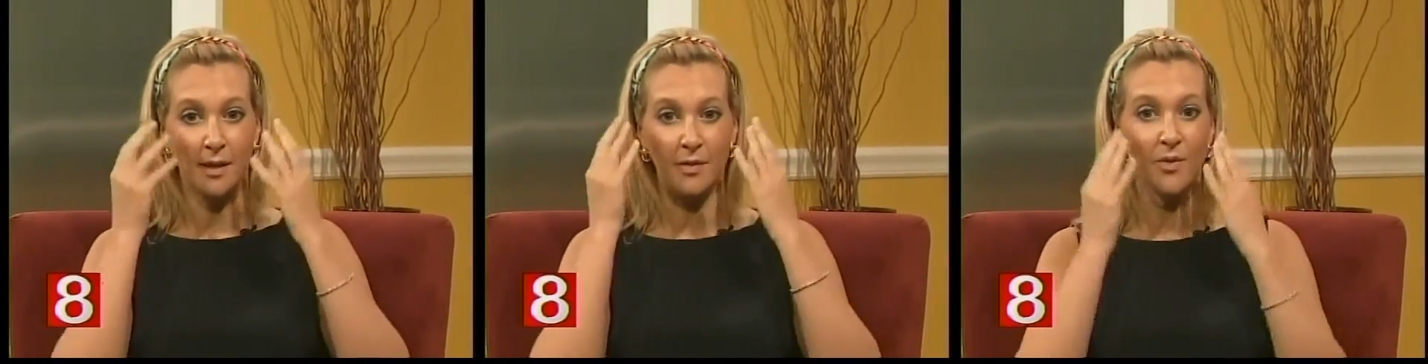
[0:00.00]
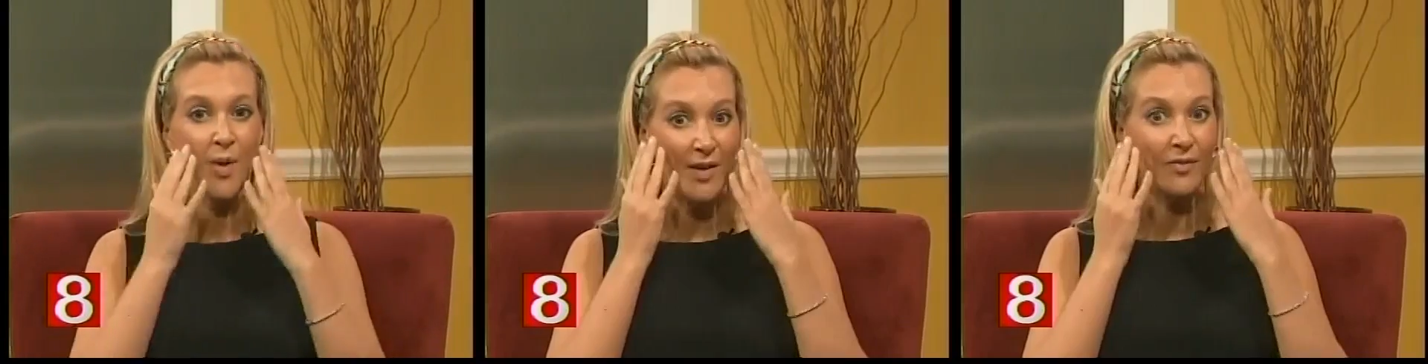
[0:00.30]
like
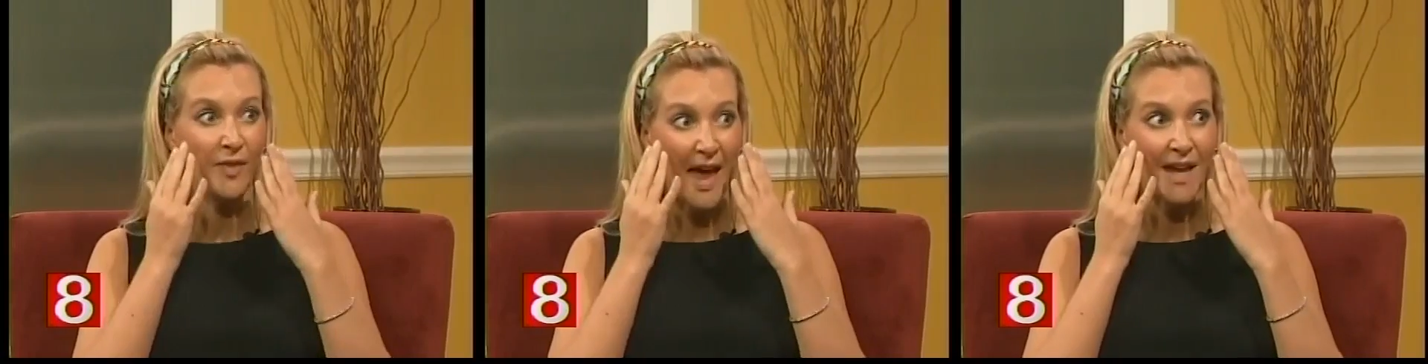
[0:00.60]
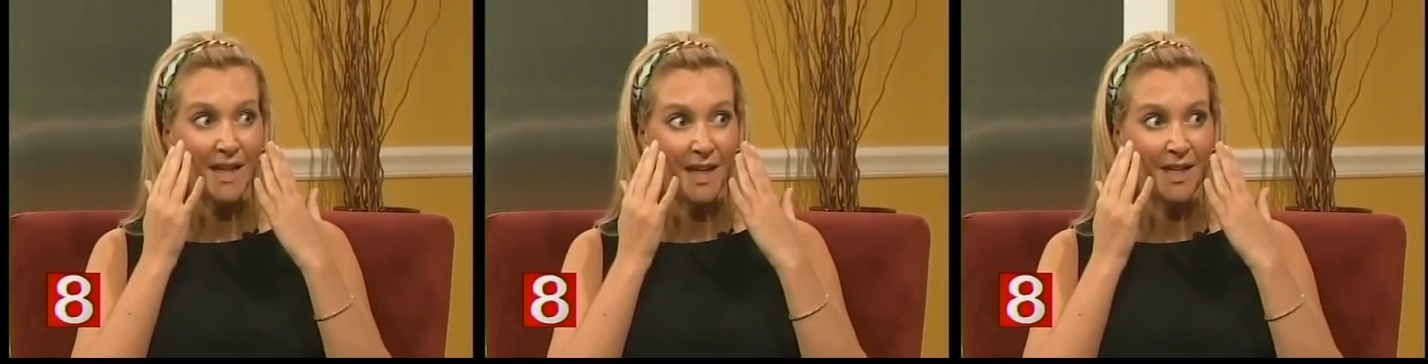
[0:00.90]
if you have
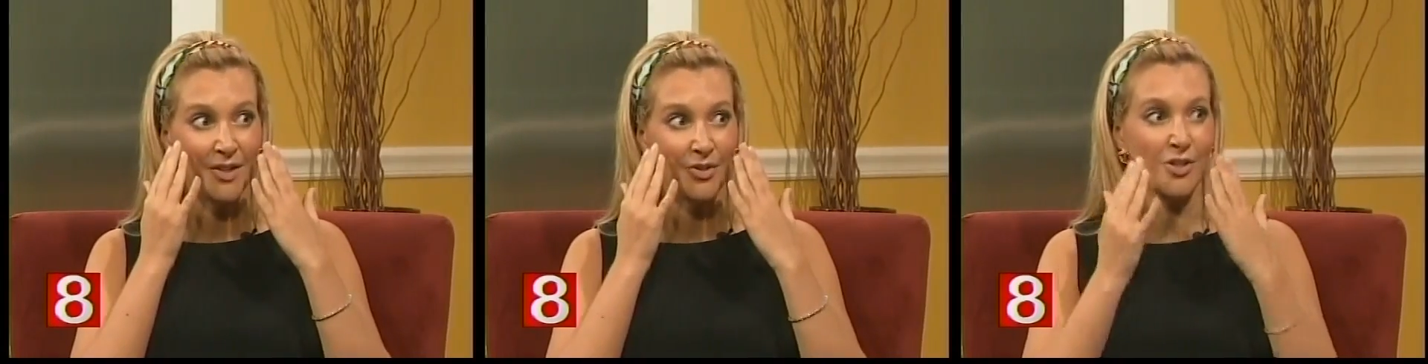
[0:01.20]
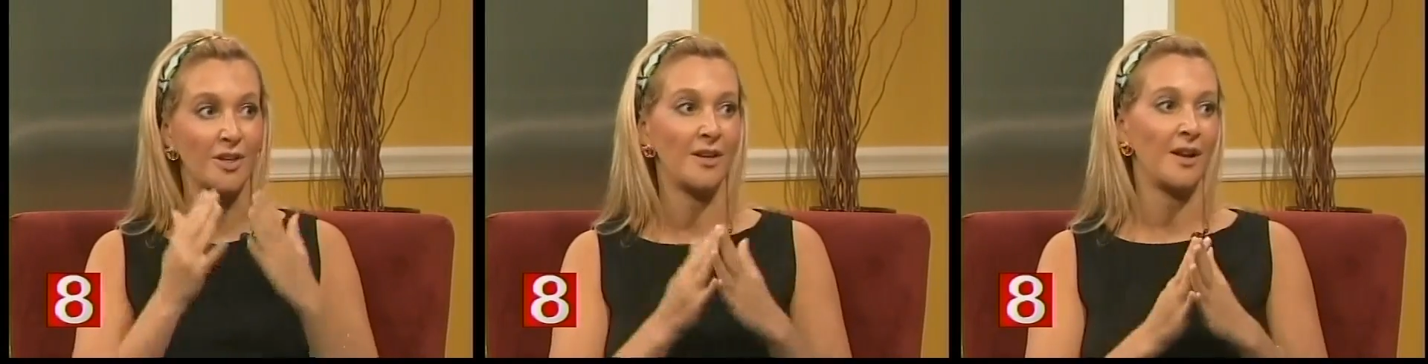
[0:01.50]
flattening in your
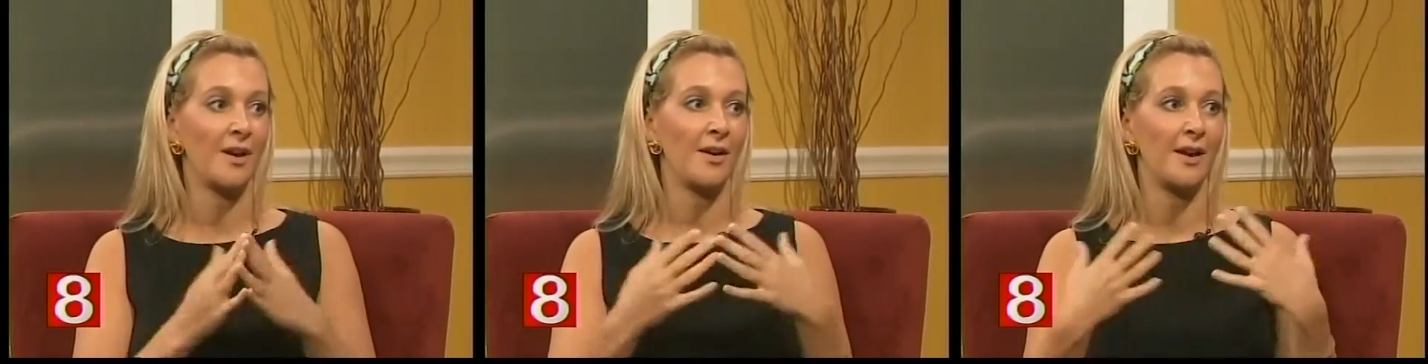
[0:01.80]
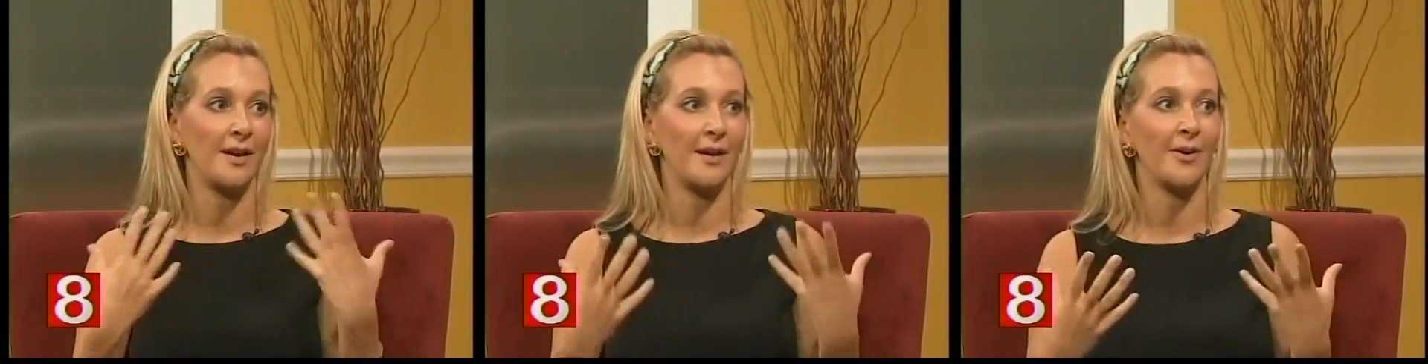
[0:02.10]
cheek
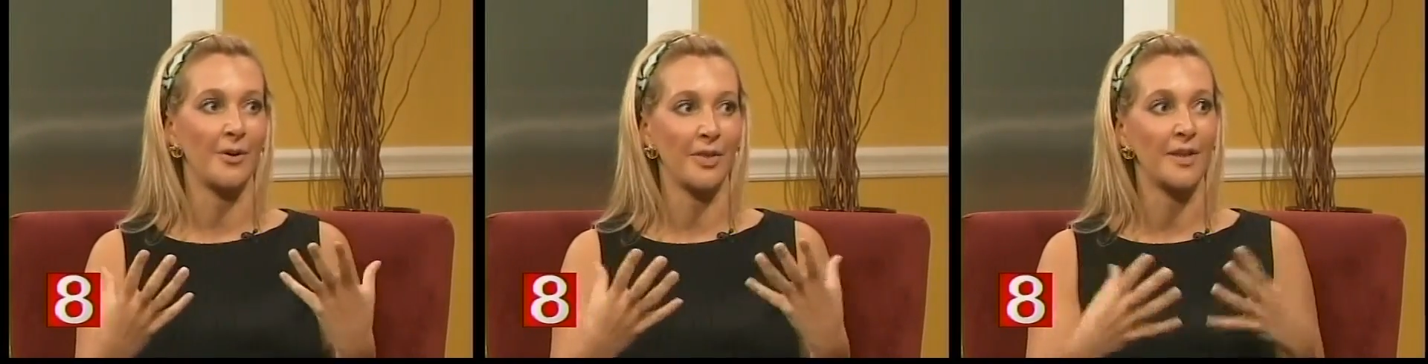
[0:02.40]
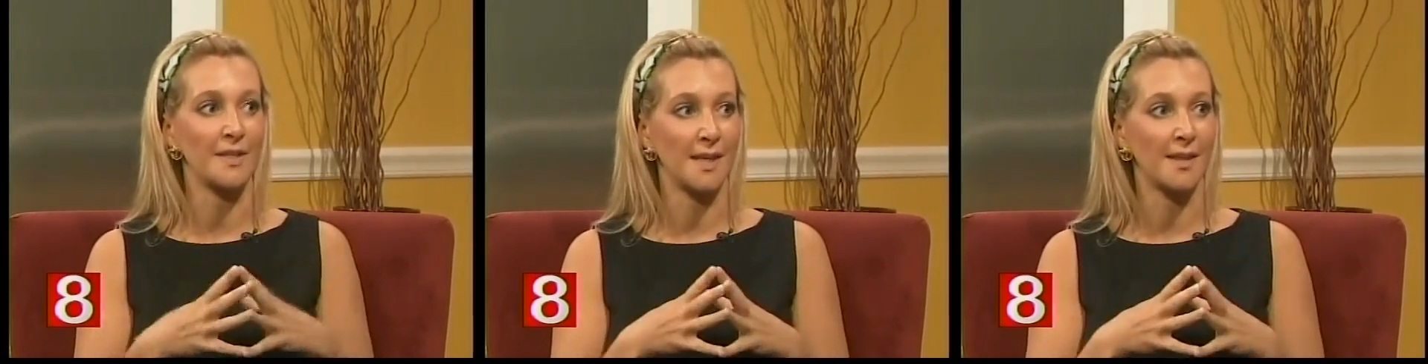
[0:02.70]
area or
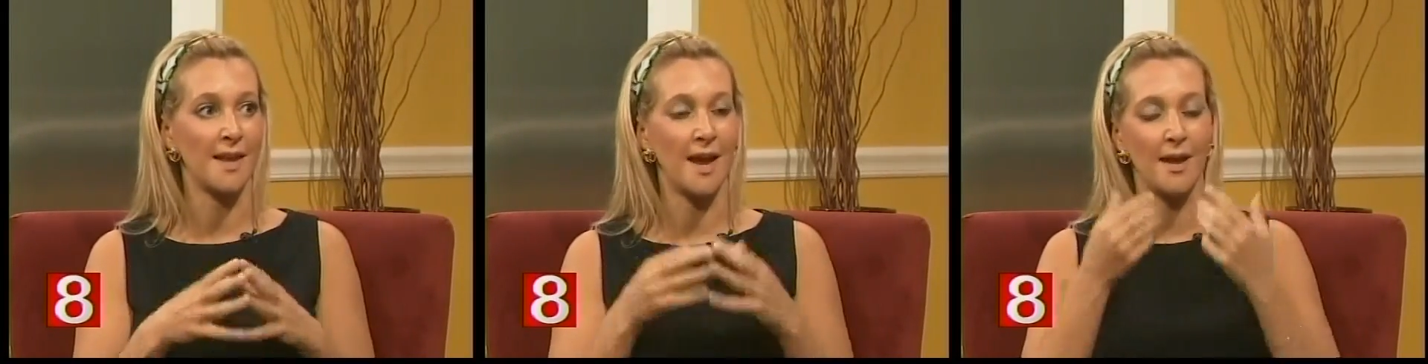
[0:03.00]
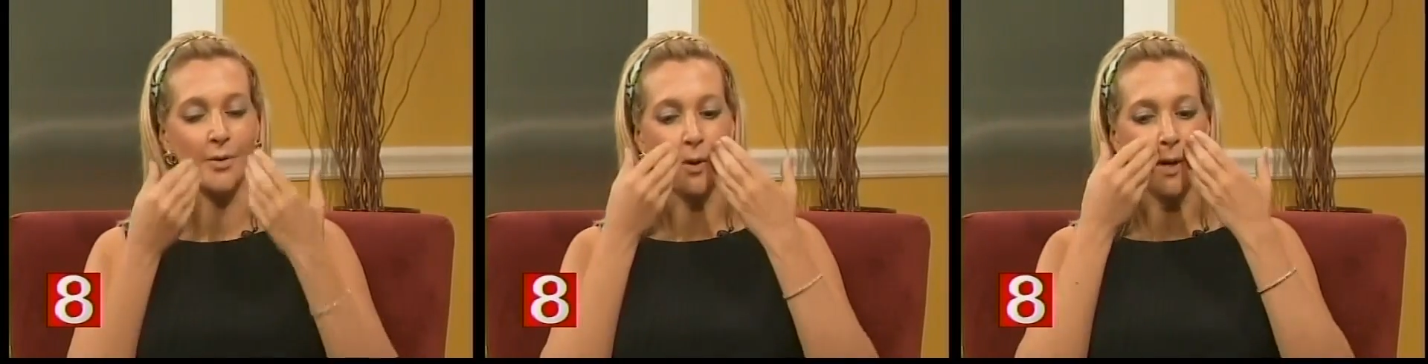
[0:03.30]
things like
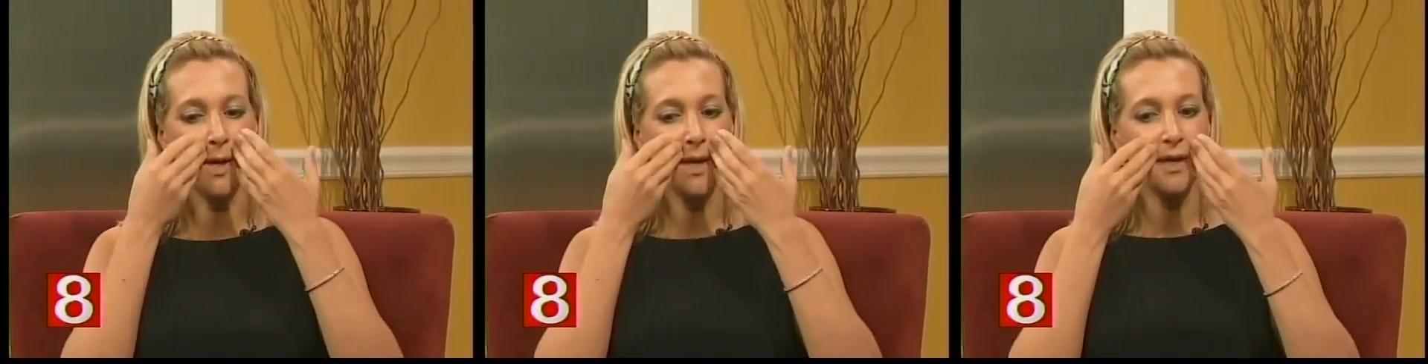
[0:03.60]
that, or